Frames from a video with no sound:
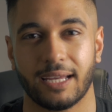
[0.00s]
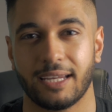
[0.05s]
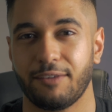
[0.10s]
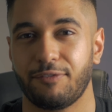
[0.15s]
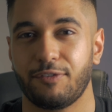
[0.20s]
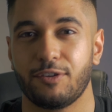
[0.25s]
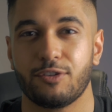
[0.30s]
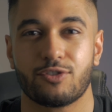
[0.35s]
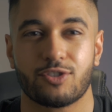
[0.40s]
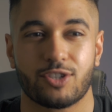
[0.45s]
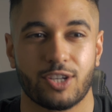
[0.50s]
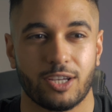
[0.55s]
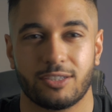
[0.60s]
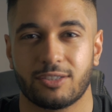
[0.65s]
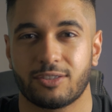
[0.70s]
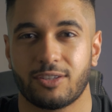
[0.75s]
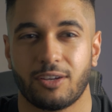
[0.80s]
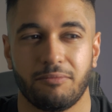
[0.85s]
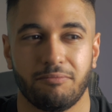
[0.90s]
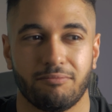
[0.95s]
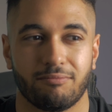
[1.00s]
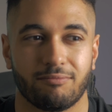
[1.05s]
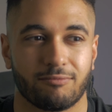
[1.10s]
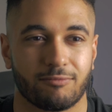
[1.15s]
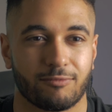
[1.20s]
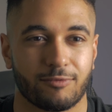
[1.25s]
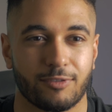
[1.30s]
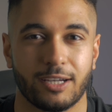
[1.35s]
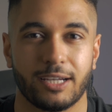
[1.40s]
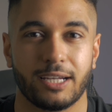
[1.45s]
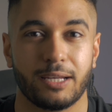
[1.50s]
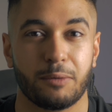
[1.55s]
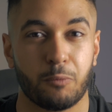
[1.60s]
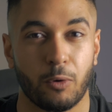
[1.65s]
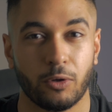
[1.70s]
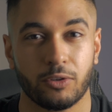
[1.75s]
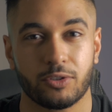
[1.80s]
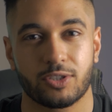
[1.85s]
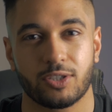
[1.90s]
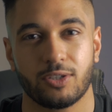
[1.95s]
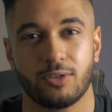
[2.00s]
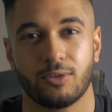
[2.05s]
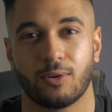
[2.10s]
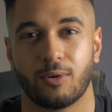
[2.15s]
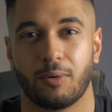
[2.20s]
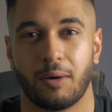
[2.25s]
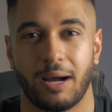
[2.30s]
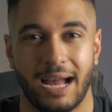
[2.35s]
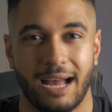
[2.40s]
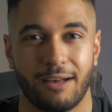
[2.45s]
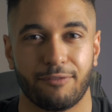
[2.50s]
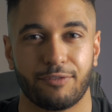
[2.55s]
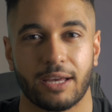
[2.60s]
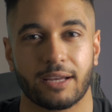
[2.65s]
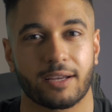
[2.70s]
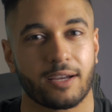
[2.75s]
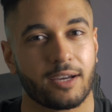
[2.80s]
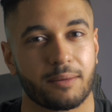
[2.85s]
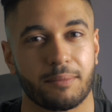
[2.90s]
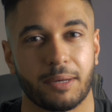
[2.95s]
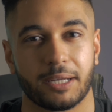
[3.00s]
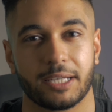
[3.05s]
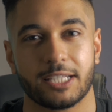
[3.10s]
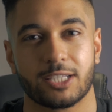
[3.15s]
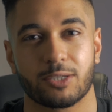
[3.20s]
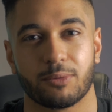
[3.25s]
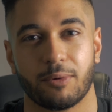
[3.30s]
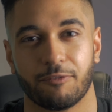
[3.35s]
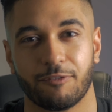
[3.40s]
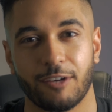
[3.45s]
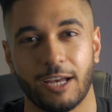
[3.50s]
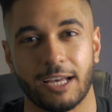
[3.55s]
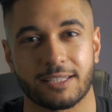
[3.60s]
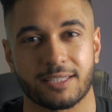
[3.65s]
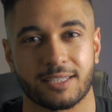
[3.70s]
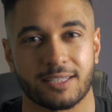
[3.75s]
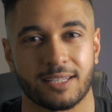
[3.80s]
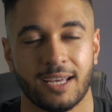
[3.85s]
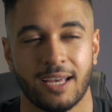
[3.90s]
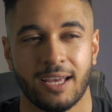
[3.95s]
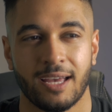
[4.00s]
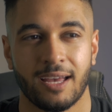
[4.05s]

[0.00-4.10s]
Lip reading: And if you just don't really want to or have that kind of money to invest,